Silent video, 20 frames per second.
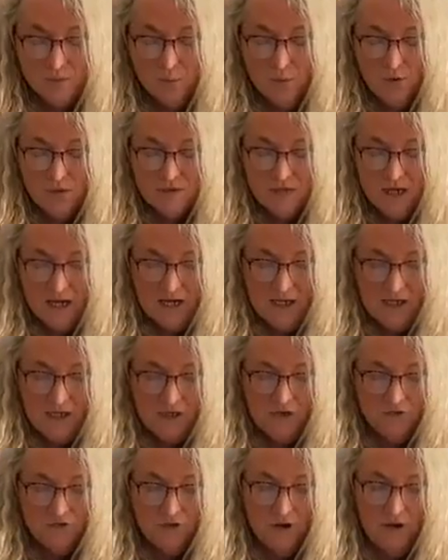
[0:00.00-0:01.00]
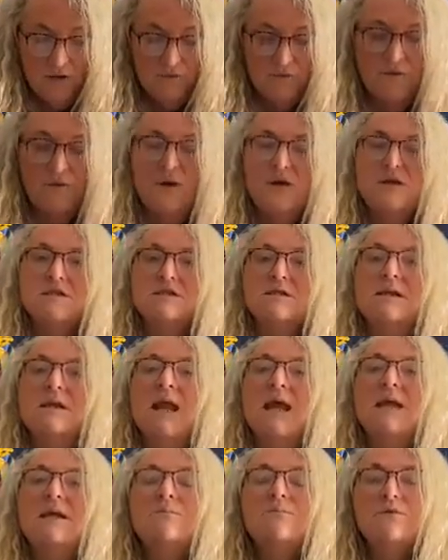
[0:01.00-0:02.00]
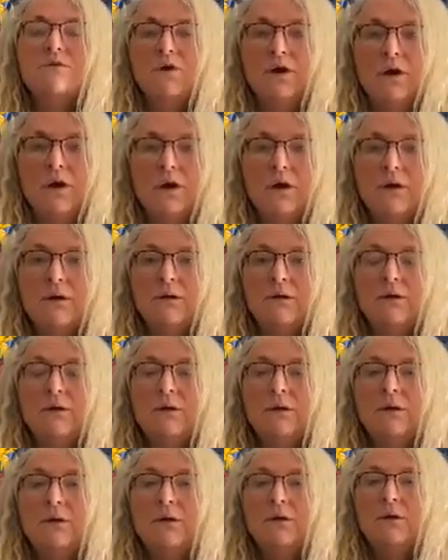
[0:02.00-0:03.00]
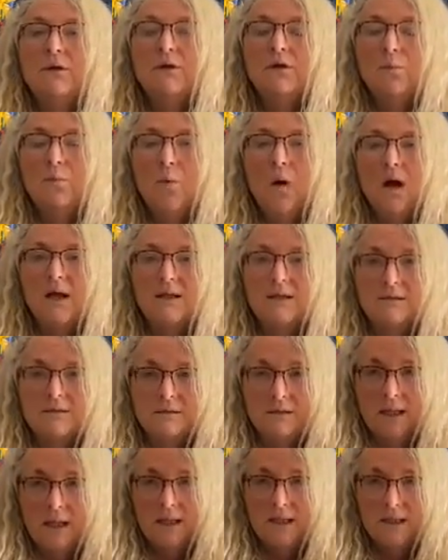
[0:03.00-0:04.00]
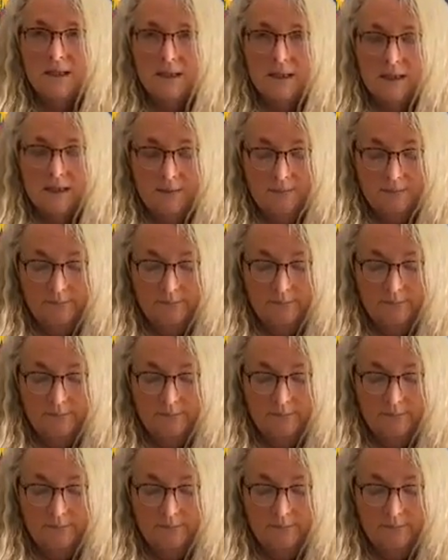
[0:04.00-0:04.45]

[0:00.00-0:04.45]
what age I first named her the White Lady,